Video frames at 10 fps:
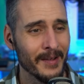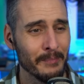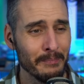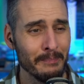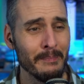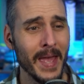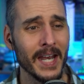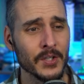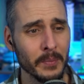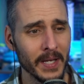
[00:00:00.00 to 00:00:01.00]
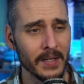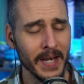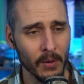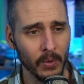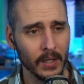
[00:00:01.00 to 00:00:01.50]
management
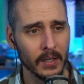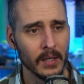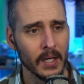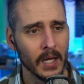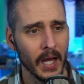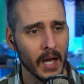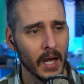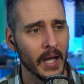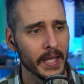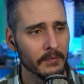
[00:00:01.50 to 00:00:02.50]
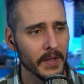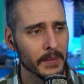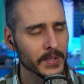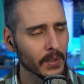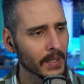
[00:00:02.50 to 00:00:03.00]
network uh, and a VIP.
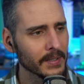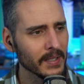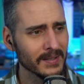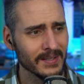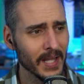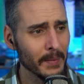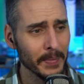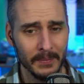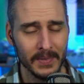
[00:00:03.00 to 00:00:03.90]
So I think to set up a,